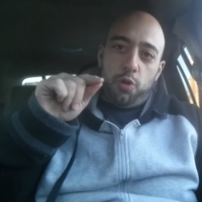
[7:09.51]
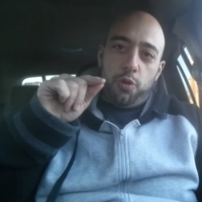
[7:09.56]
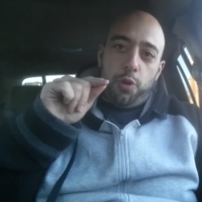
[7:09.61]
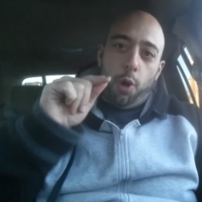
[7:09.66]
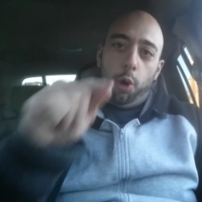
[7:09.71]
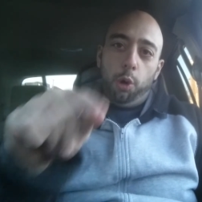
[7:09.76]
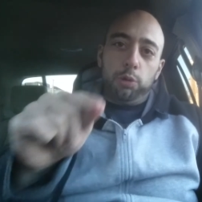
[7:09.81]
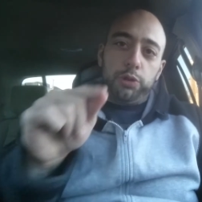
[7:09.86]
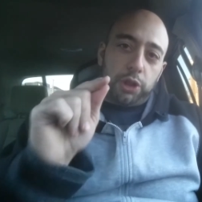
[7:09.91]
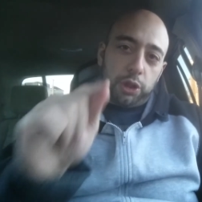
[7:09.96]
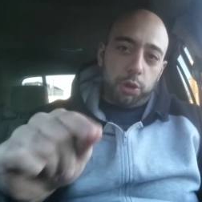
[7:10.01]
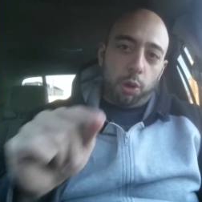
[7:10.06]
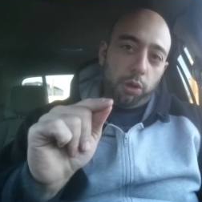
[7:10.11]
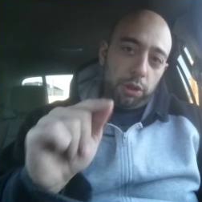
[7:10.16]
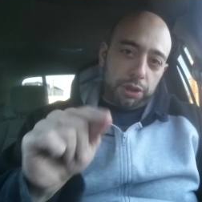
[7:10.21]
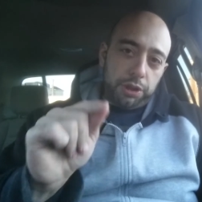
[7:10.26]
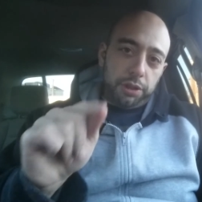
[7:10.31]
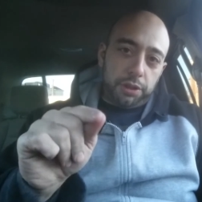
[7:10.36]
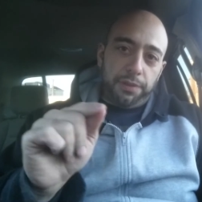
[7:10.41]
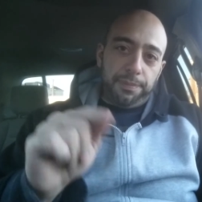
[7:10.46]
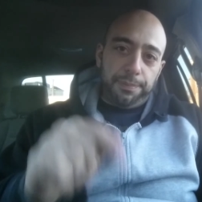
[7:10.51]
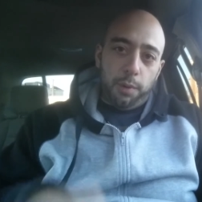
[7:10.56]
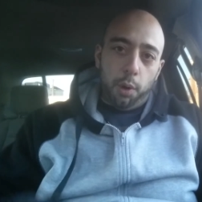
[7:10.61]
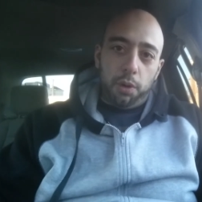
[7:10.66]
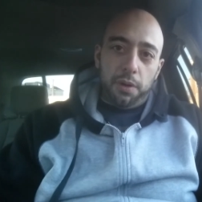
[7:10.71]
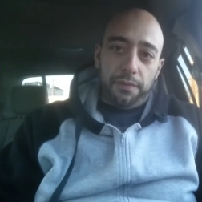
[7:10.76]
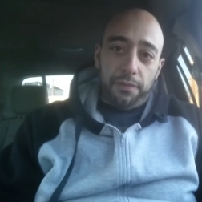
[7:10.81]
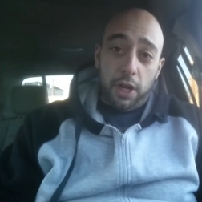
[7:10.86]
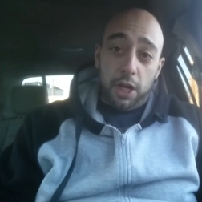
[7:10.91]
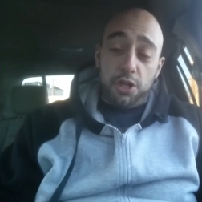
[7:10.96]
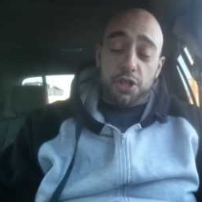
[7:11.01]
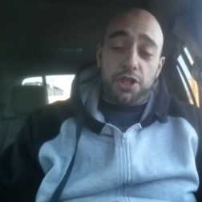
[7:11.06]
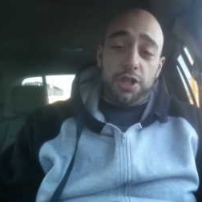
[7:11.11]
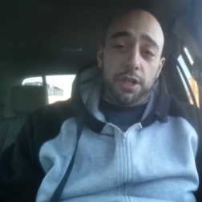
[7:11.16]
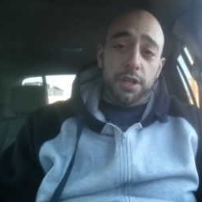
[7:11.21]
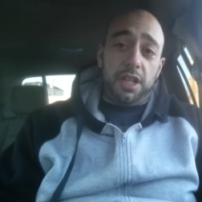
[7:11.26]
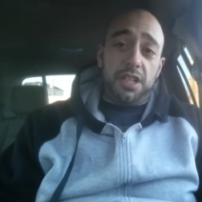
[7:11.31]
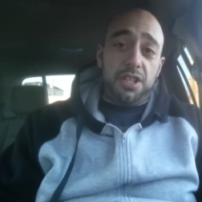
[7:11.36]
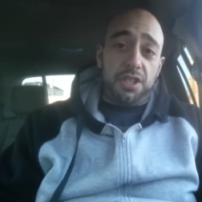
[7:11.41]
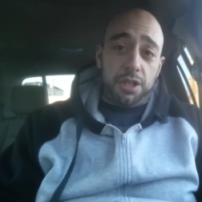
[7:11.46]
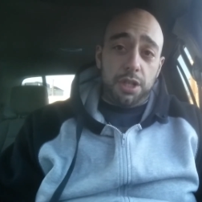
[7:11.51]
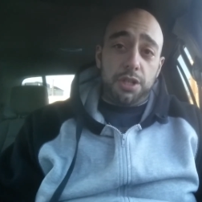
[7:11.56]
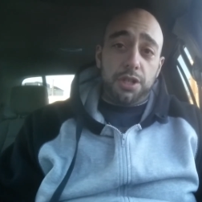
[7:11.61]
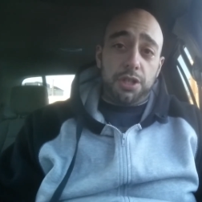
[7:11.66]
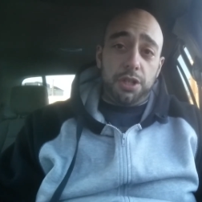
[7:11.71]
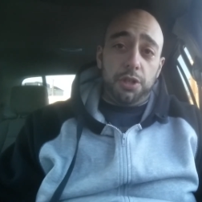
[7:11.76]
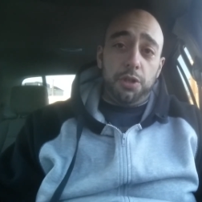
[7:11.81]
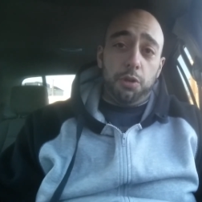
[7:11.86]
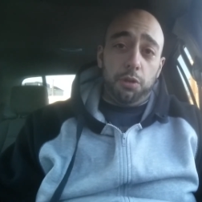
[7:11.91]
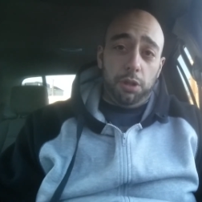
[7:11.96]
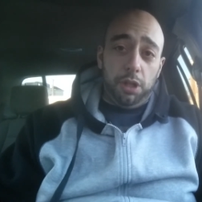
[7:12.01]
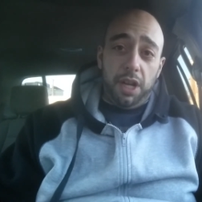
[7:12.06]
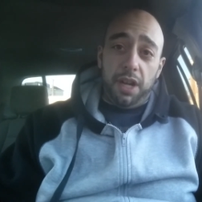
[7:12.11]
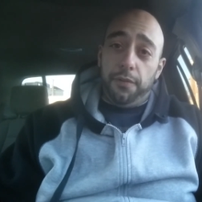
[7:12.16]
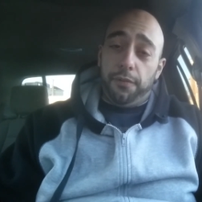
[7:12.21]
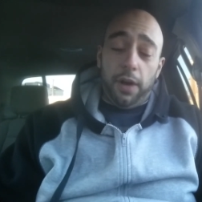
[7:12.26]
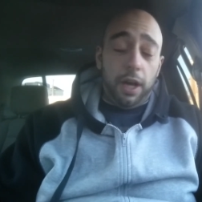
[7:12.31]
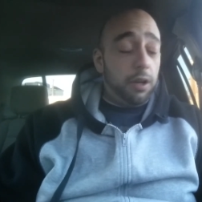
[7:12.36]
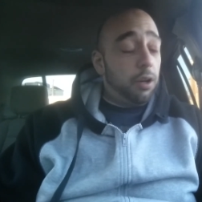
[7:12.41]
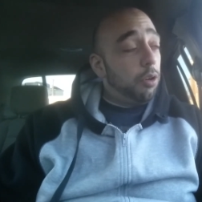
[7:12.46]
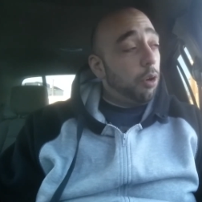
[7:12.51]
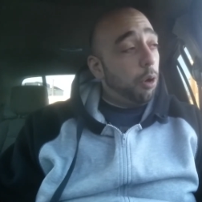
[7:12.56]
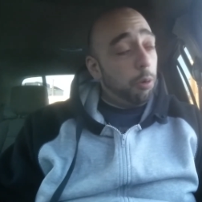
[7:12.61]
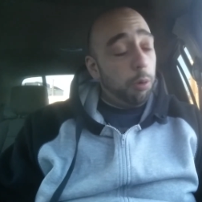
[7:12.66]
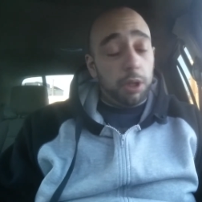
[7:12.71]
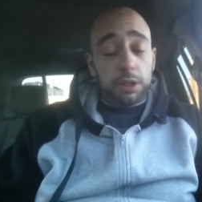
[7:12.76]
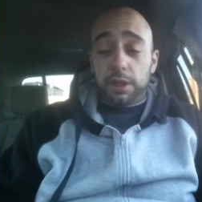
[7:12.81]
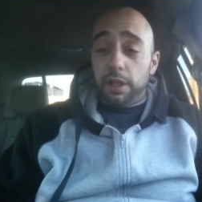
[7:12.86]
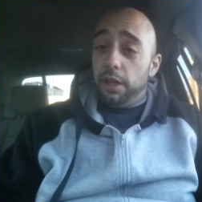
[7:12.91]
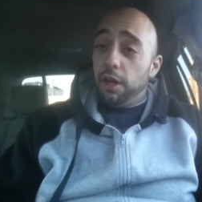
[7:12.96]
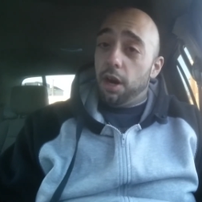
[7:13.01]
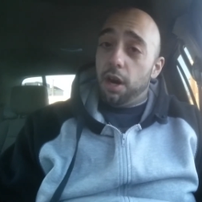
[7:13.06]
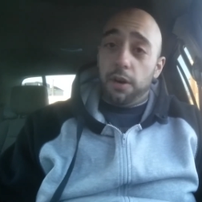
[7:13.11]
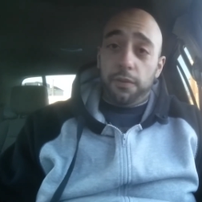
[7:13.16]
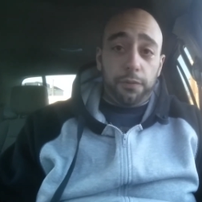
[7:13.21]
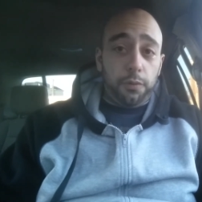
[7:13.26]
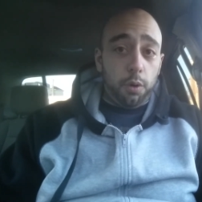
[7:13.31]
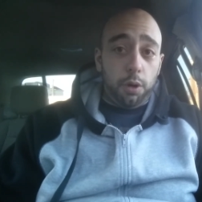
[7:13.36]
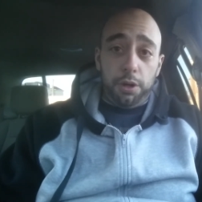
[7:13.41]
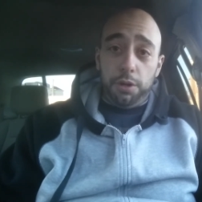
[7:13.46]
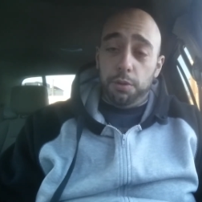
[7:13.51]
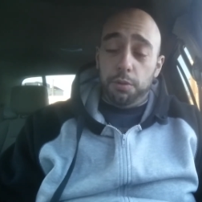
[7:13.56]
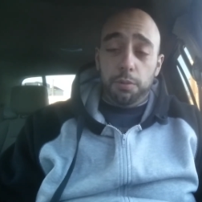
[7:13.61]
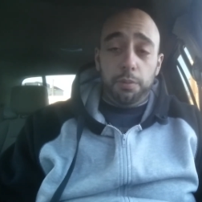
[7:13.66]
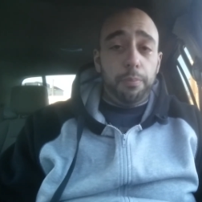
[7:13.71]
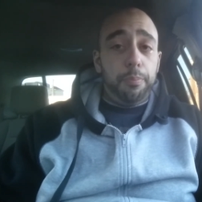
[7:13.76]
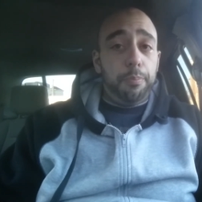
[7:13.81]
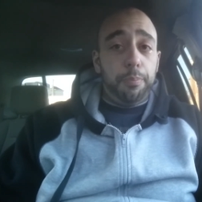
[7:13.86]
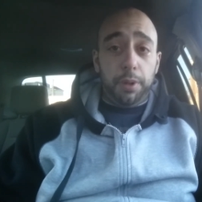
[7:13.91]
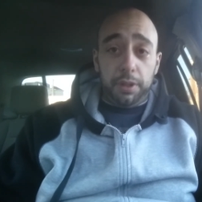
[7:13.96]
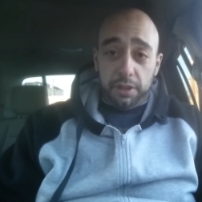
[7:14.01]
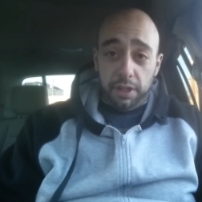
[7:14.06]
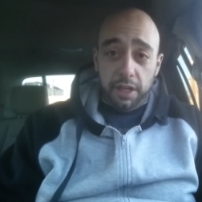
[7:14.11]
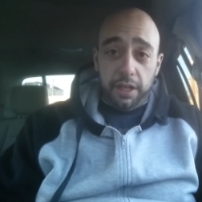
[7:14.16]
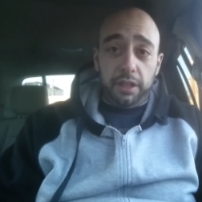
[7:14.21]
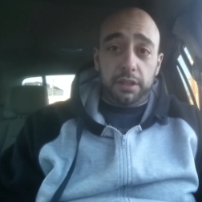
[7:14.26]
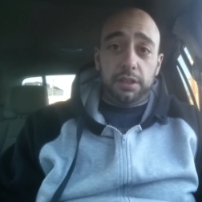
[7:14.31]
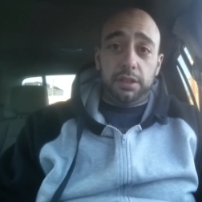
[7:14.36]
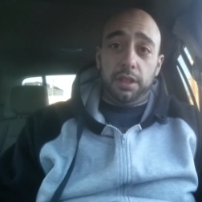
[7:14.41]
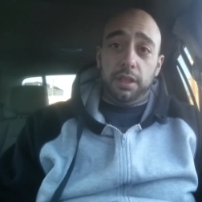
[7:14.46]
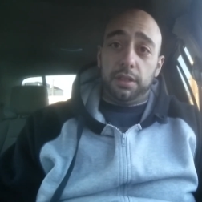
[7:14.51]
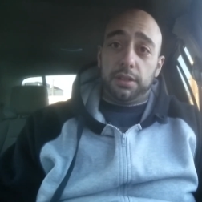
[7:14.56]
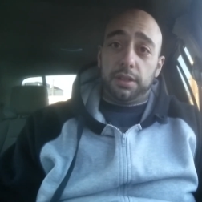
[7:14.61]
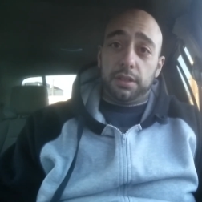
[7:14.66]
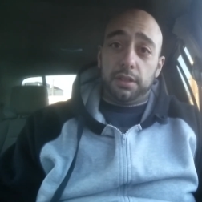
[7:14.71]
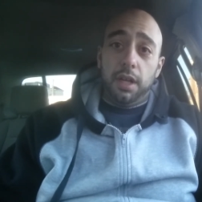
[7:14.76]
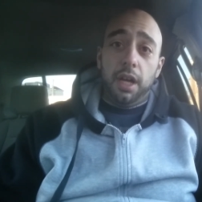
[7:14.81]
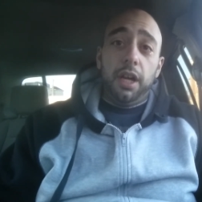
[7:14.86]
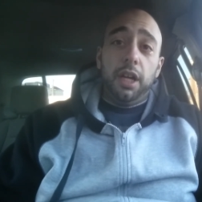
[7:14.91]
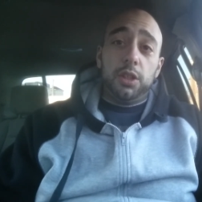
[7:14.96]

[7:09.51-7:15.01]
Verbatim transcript: those sources of motivation exist in your life. I don't know what they are for you, but they exist.